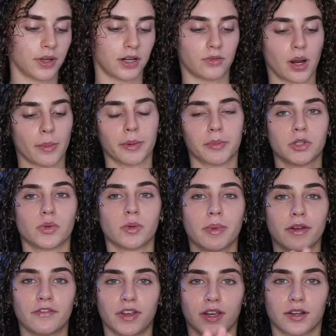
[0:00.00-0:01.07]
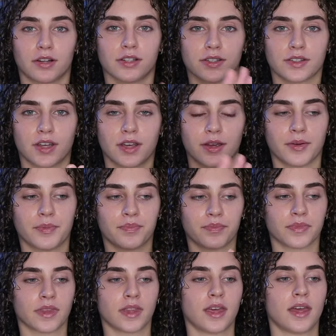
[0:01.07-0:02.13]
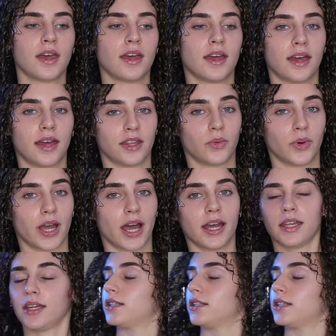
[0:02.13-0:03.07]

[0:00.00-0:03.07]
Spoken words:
I'm gonna rub it between my fingers. And the way I